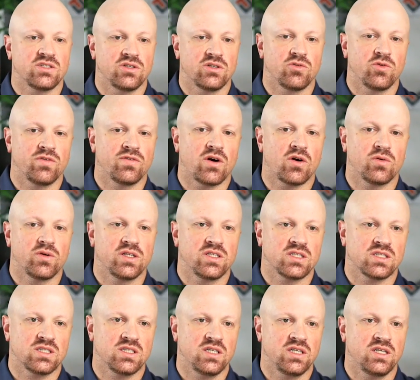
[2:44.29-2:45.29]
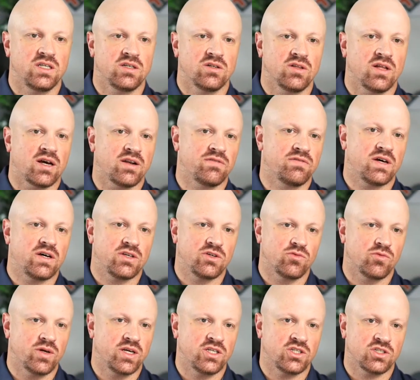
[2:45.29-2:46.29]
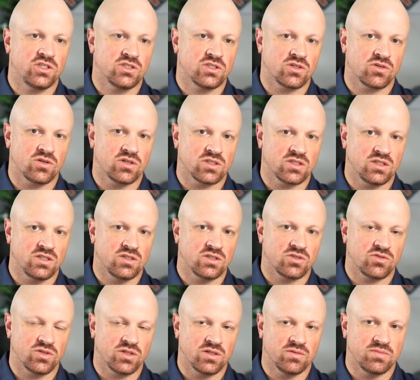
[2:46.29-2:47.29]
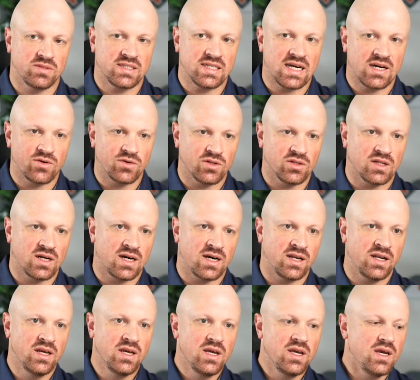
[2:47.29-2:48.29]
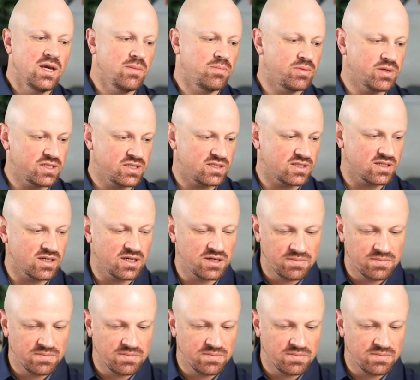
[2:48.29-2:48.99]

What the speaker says: We've already seen a lot of valuations across the industry come down a lot, but